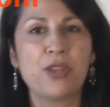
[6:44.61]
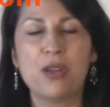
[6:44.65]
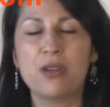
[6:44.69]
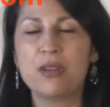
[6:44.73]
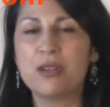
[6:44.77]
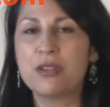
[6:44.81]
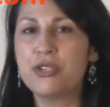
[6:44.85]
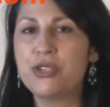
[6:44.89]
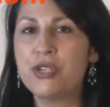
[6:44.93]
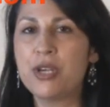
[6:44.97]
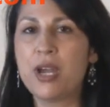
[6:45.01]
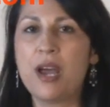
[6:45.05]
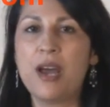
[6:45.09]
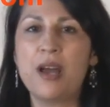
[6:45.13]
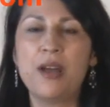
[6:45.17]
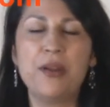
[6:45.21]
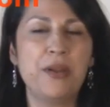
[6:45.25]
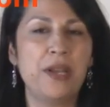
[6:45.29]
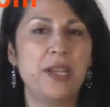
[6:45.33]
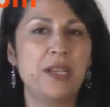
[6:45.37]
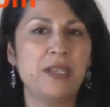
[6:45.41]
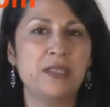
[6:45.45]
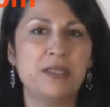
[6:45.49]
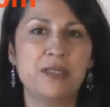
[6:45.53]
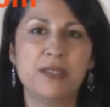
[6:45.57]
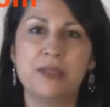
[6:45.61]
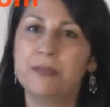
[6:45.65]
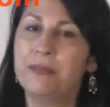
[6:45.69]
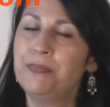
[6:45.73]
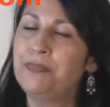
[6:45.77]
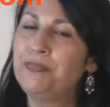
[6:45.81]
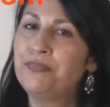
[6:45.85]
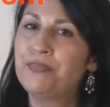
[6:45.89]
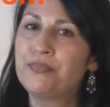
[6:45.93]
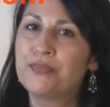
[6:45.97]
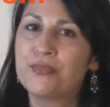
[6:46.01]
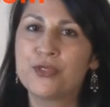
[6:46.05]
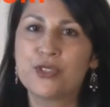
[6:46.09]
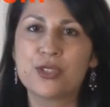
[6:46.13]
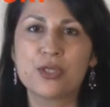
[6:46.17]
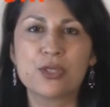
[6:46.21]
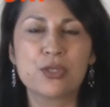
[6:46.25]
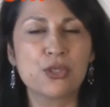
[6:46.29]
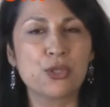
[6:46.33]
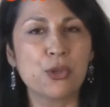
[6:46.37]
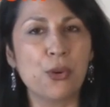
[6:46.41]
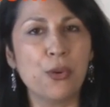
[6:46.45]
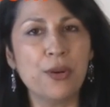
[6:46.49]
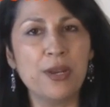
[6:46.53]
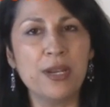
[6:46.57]
or a jar, and to
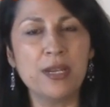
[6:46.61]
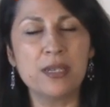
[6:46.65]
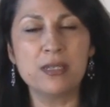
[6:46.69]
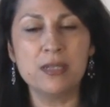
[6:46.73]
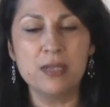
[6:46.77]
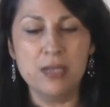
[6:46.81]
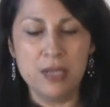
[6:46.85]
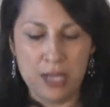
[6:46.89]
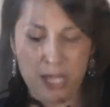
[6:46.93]
store it.